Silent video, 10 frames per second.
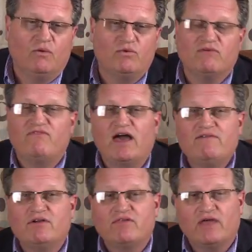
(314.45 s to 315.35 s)
With a
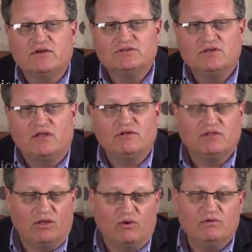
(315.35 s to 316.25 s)
$500,000
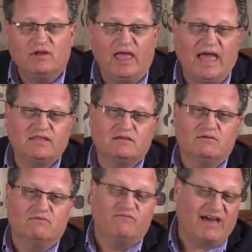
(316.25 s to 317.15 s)
loan at
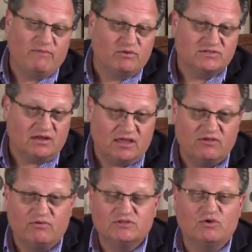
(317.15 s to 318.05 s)
5%
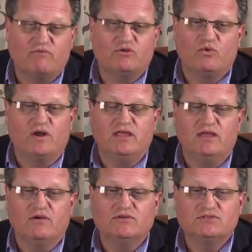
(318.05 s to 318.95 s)
interest over 20
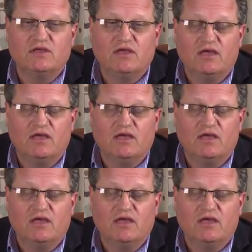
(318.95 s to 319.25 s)
years,